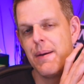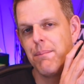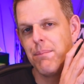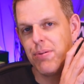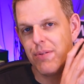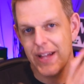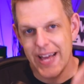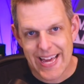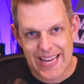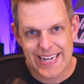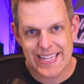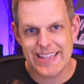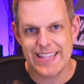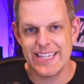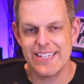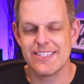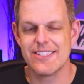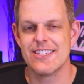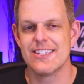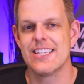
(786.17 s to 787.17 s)
planning
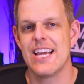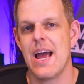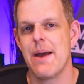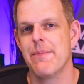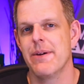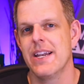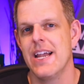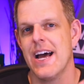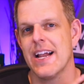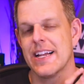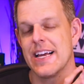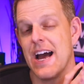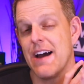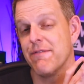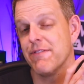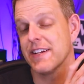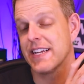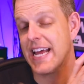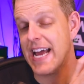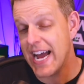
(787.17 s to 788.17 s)
things in time of non-conflict,